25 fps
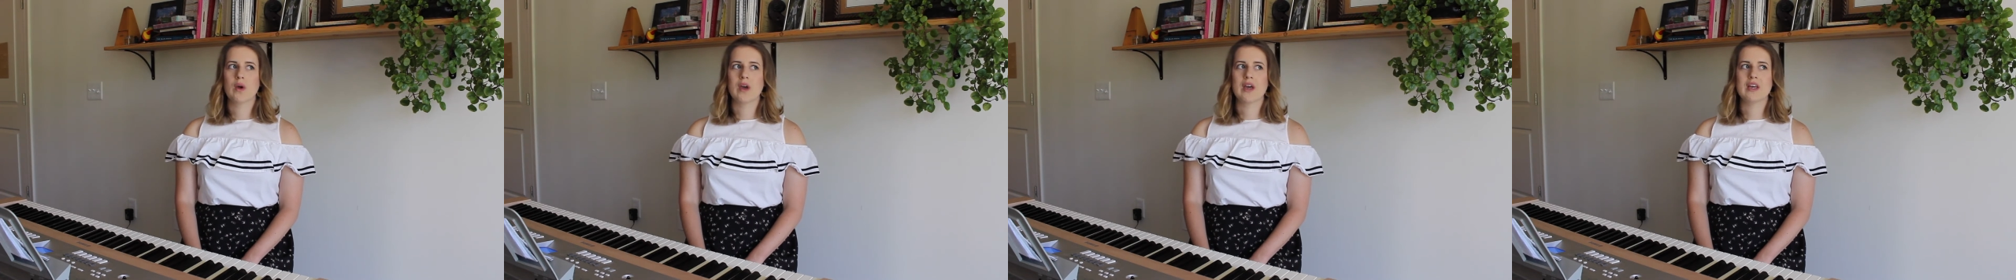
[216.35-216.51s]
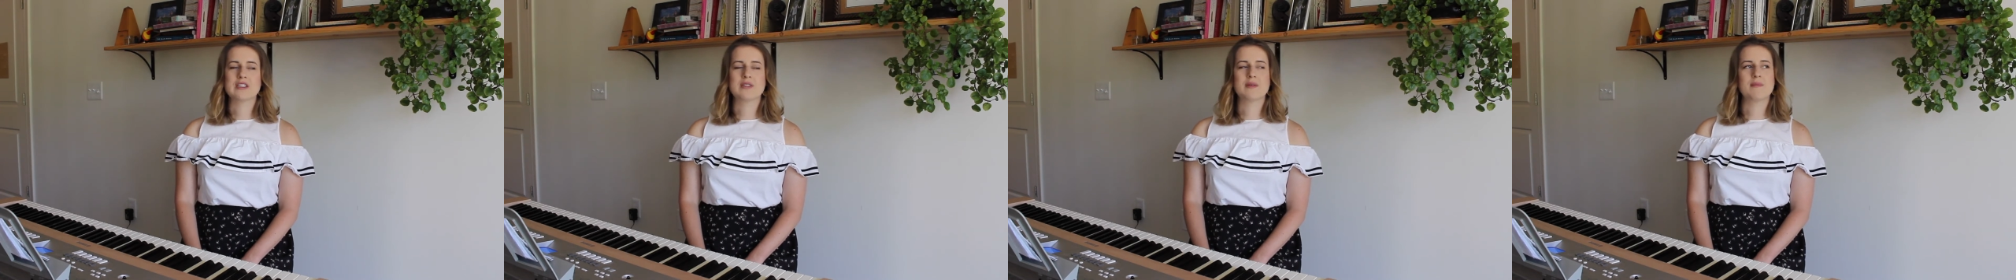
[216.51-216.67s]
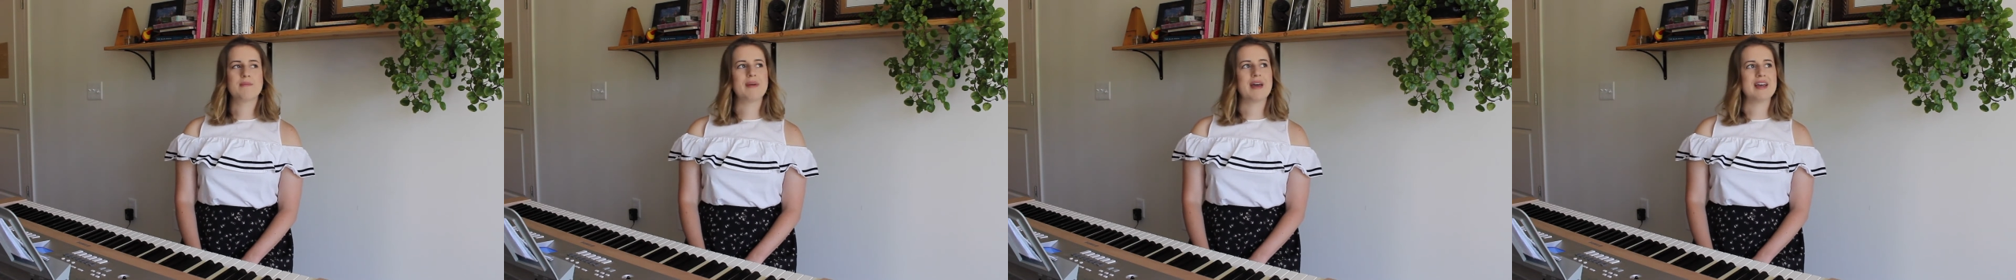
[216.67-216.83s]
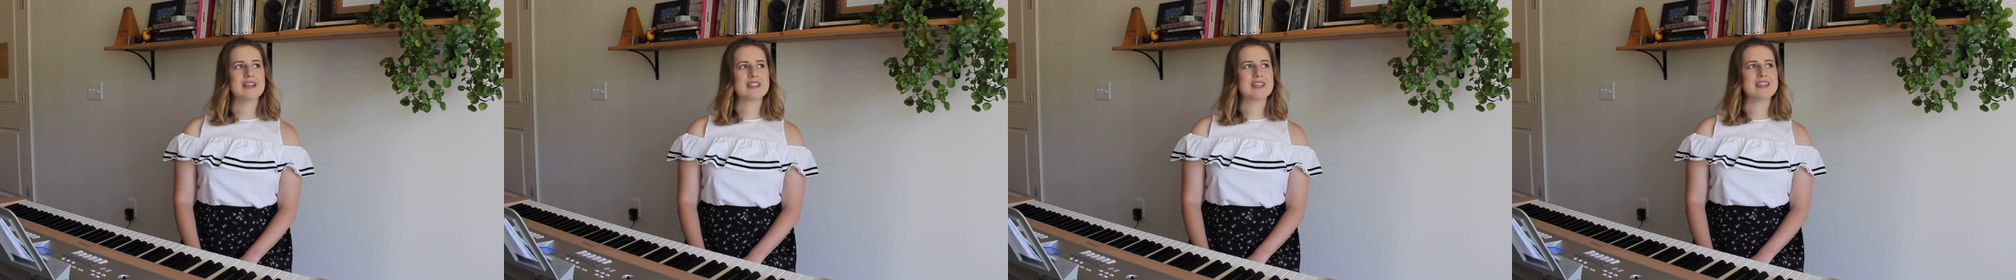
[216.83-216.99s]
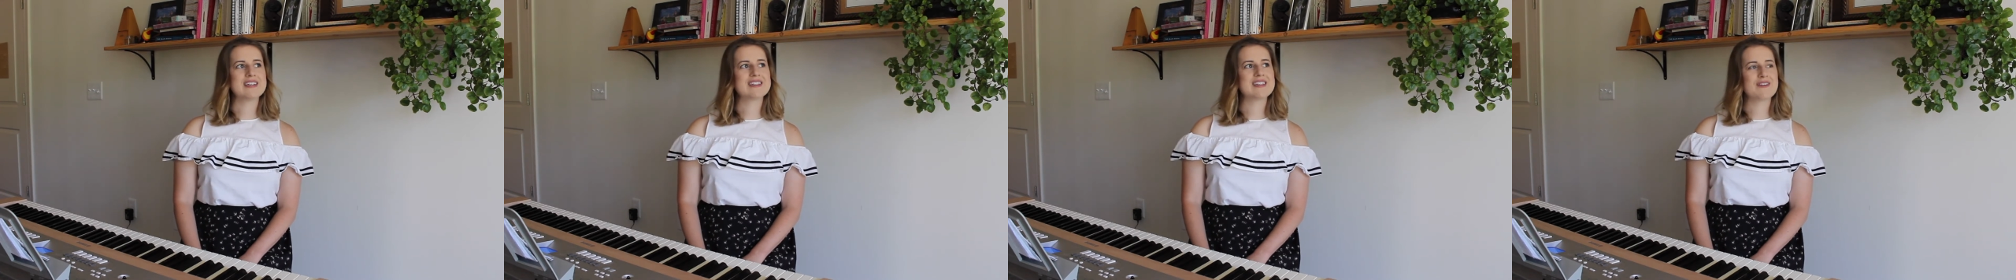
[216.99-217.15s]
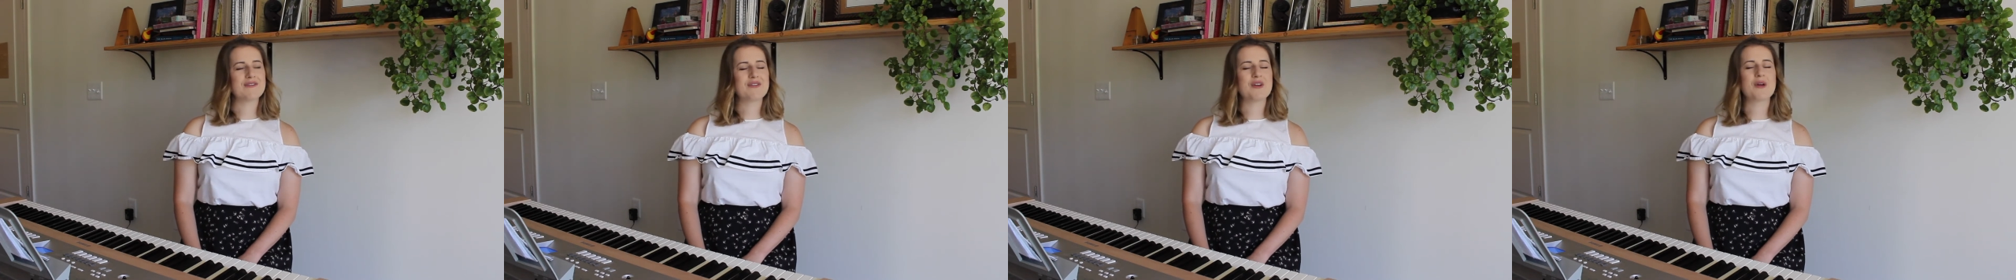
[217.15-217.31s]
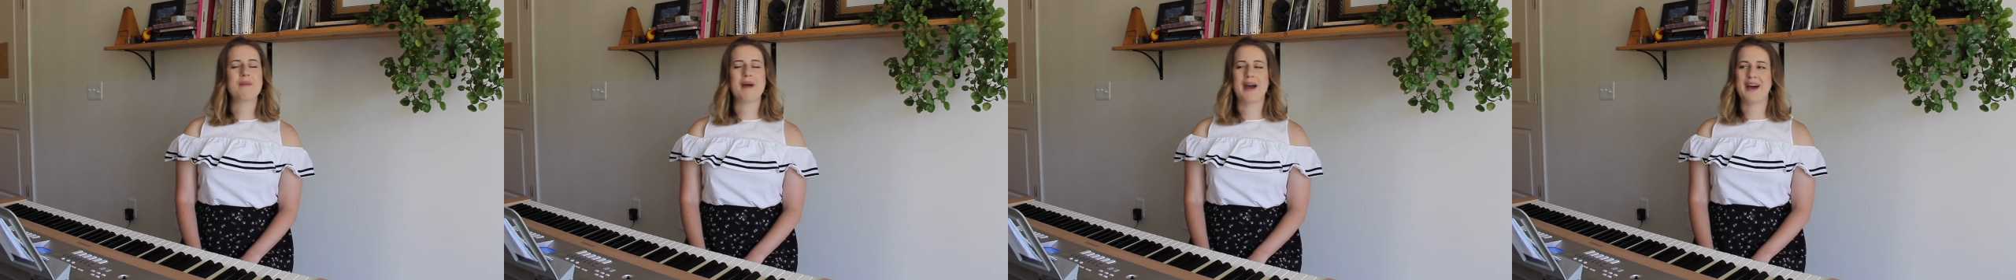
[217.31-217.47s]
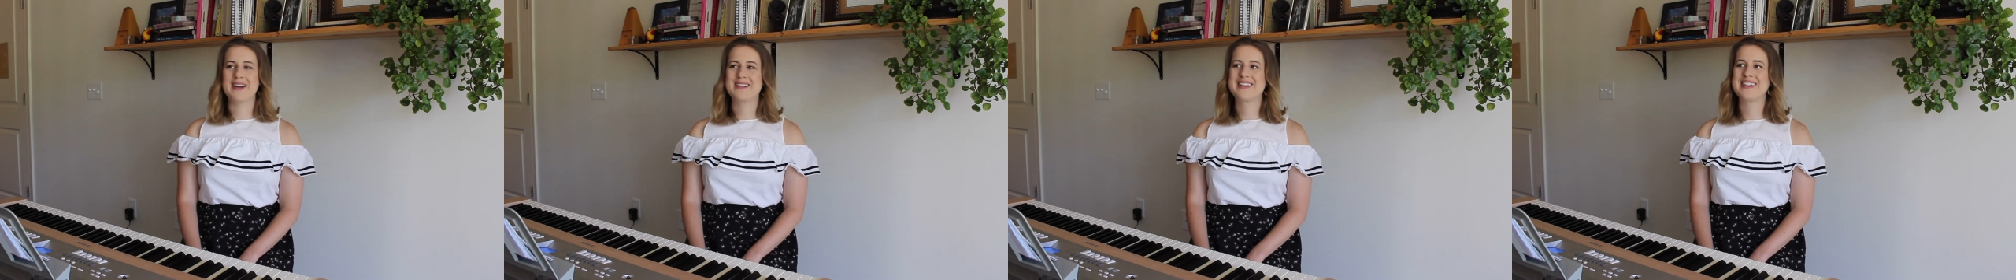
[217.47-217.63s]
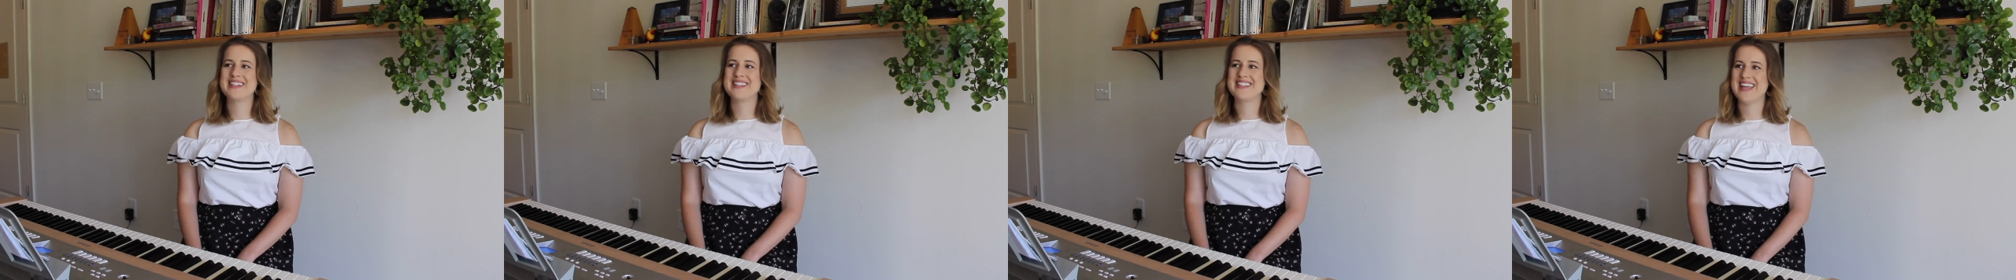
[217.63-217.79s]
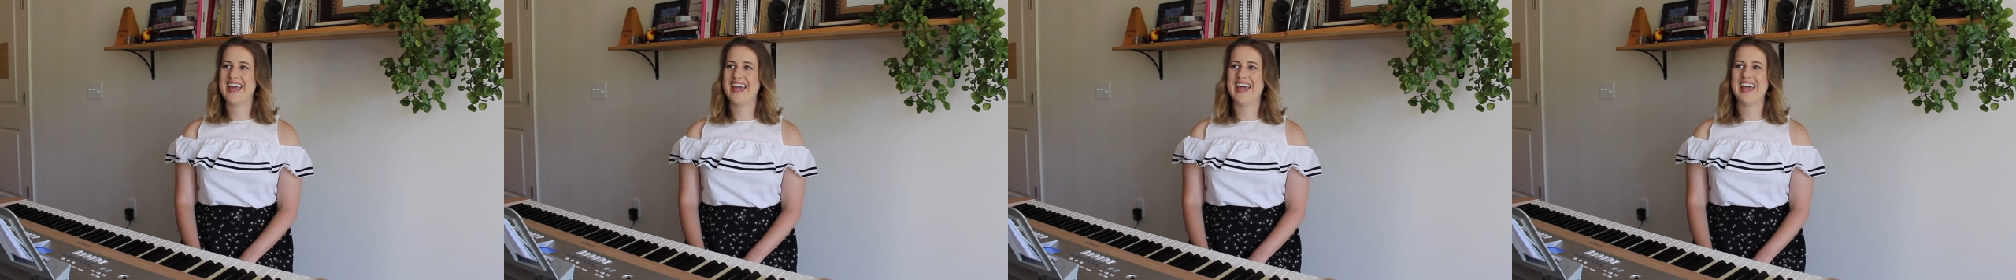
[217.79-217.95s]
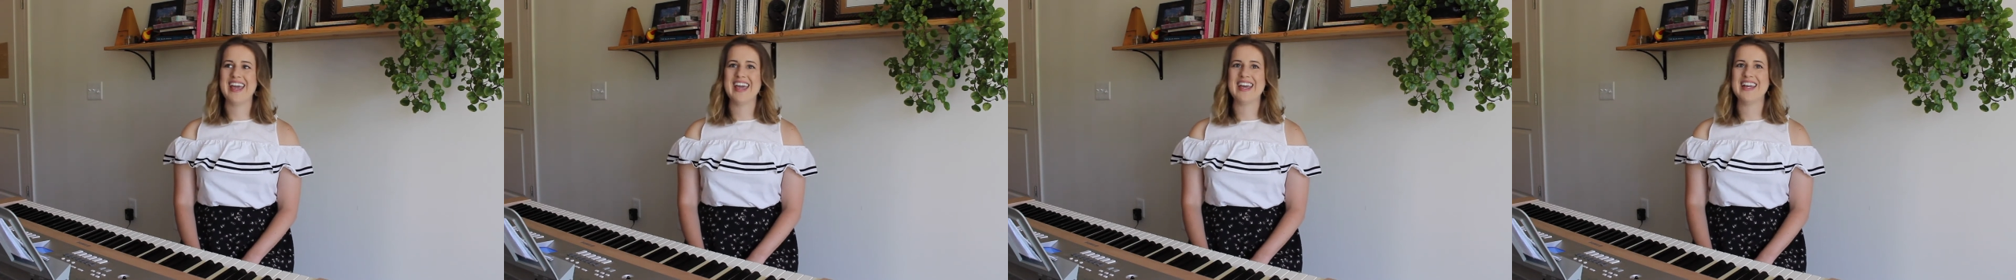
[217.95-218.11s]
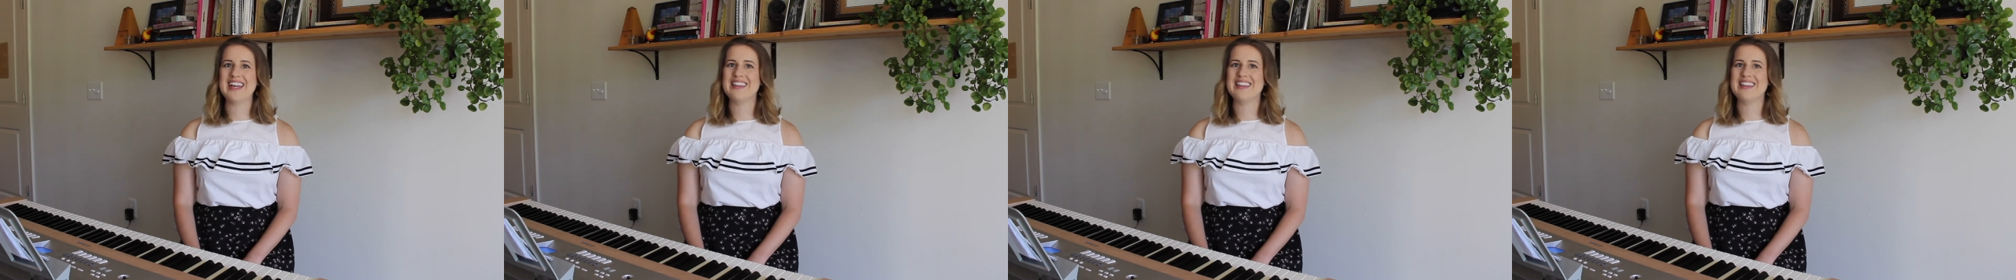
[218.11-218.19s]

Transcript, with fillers: it's, a, it's as if you're about to say